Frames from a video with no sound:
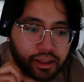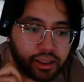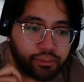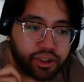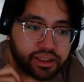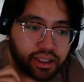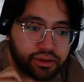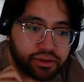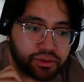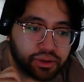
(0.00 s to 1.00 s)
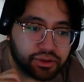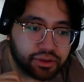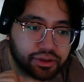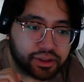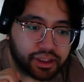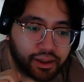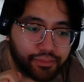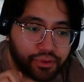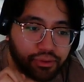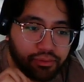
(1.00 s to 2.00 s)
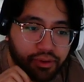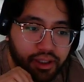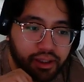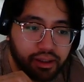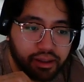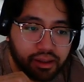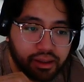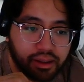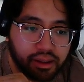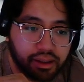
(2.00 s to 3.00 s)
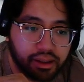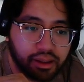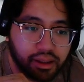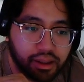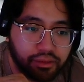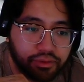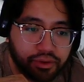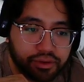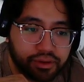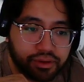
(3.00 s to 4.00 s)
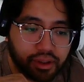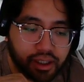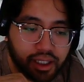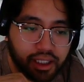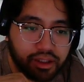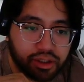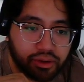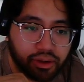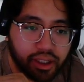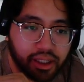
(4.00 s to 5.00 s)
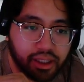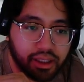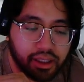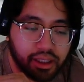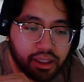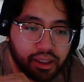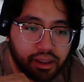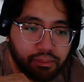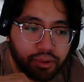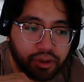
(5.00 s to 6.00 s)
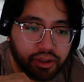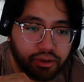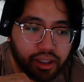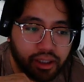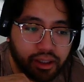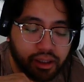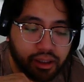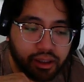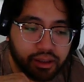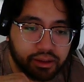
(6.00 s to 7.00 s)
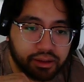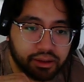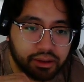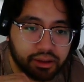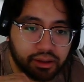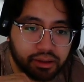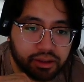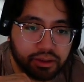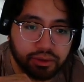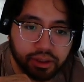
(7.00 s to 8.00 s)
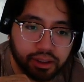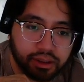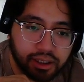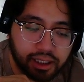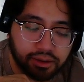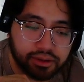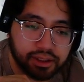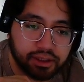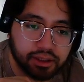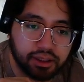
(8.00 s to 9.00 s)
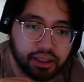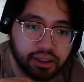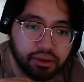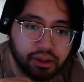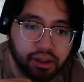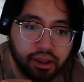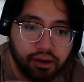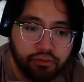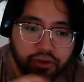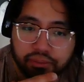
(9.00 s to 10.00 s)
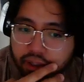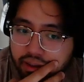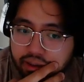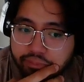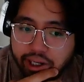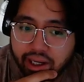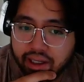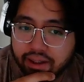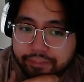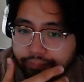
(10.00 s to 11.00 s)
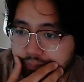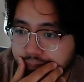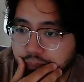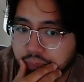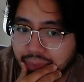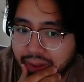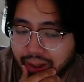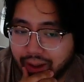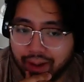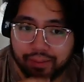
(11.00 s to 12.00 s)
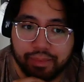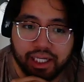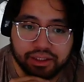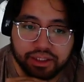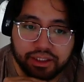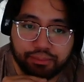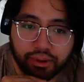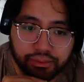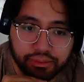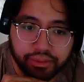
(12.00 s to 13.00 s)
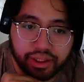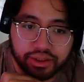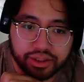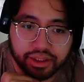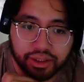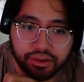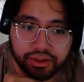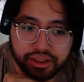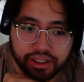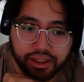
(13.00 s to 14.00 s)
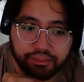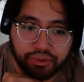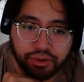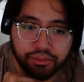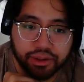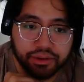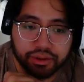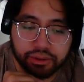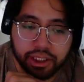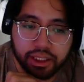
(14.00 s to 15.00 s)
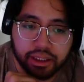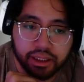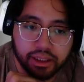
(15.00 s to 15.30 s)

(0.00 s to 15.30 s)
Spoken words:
He brings out his Uko, searches top 3, reveals Ancient Grey, Burning Grey, and Takuya. He goes into the Flamemon in the back. I imagine he's probably just going to go into, promo Goonie.